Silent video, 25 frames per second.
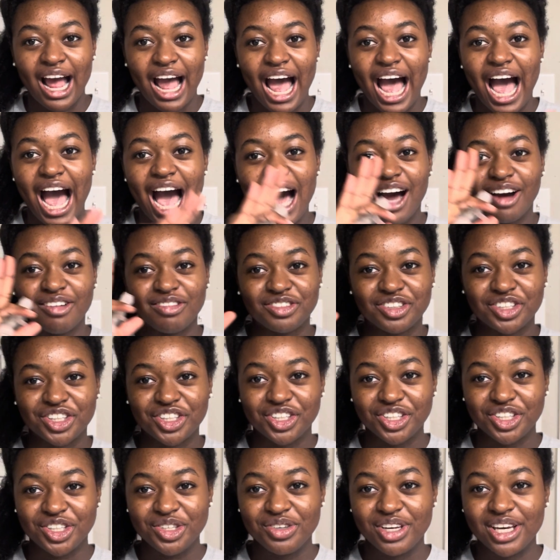after
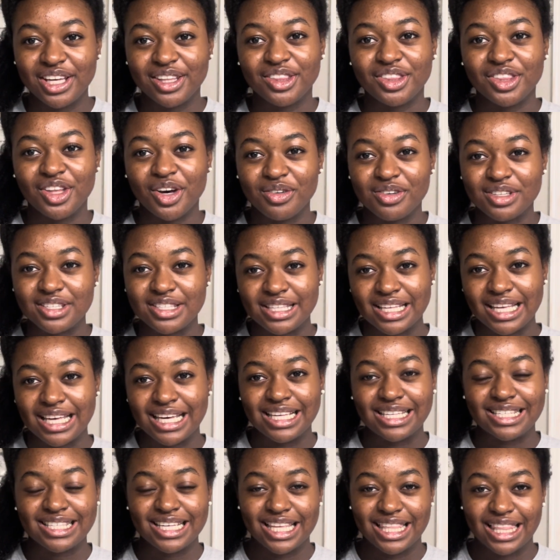you get those
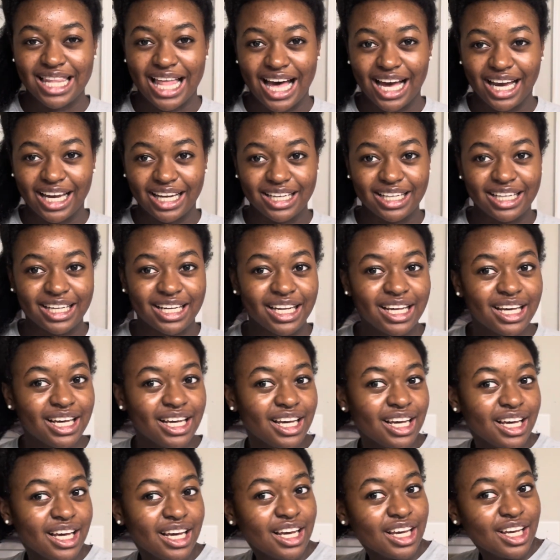things in line.
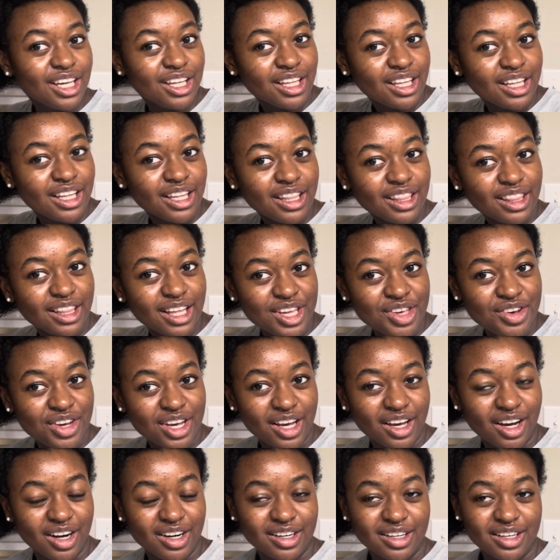Then you
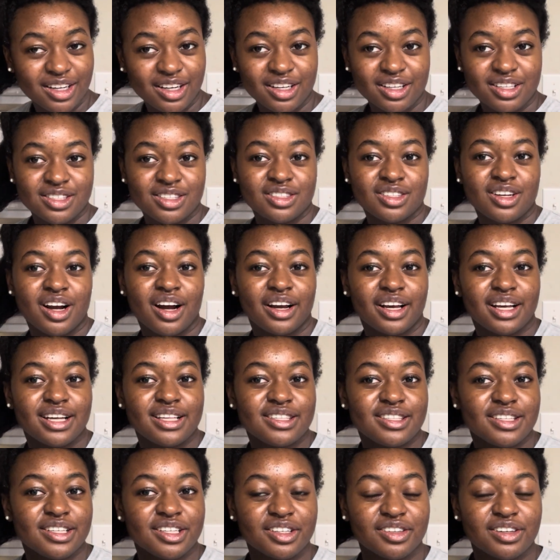can start
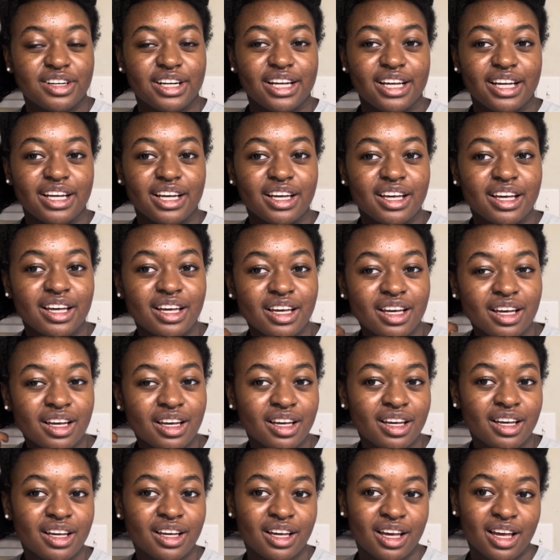considering
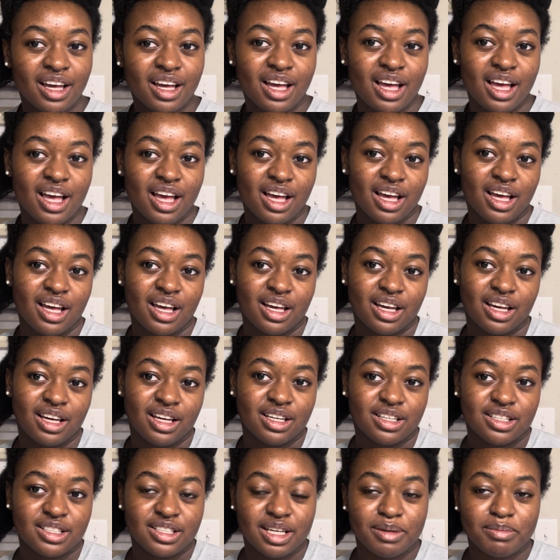
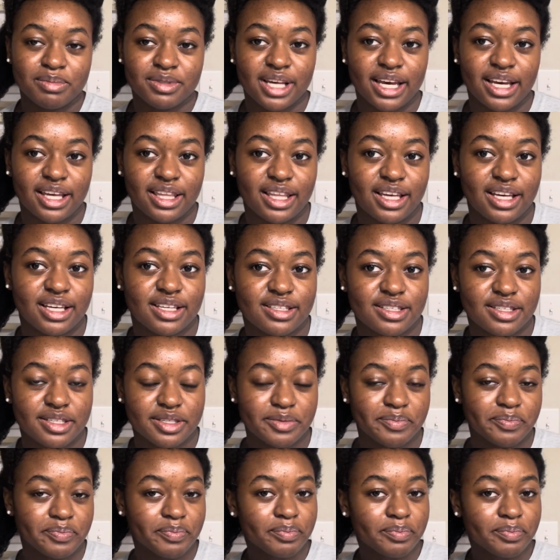tips like this.